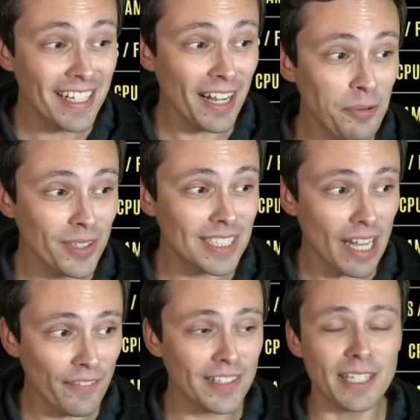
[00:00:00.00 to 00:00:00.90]
I will
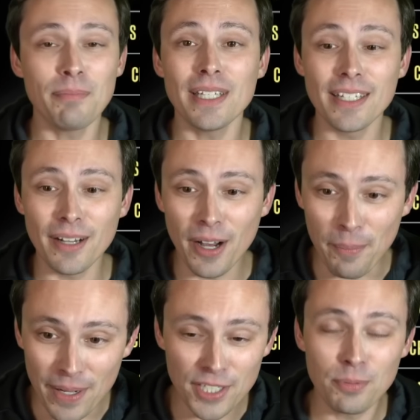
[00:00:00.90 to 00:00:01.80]
definitely be uh,
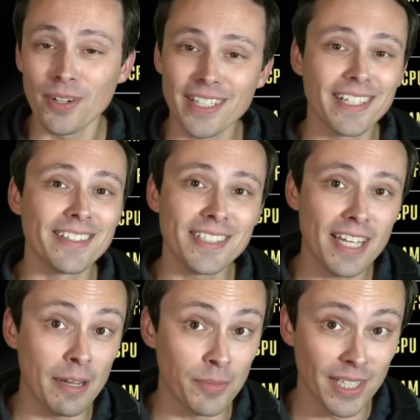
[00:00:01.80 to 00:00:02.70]
benchmarking this
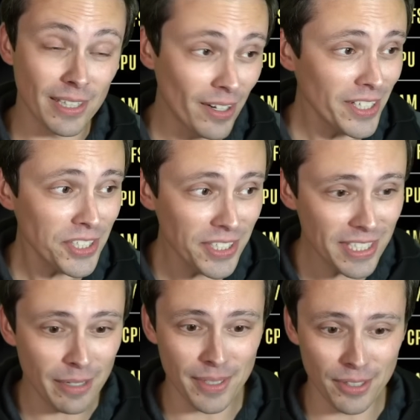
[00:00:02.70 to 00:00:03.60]
game when it launches.
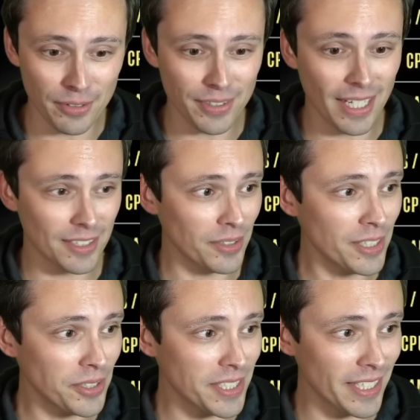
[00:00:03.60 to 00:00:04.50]
Let me know if you guys are
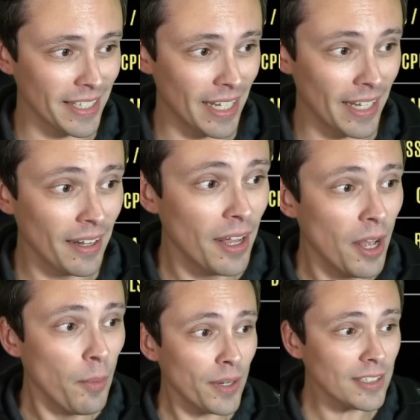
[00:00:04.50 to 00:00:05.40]
interested in that.
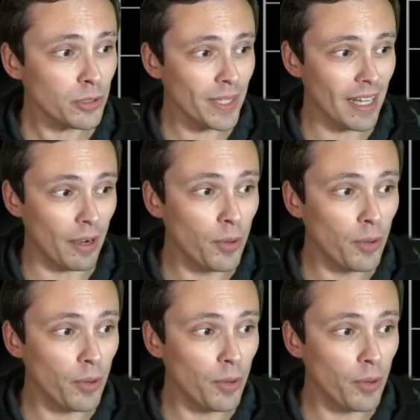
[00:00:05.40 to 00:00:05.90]
What else do we got?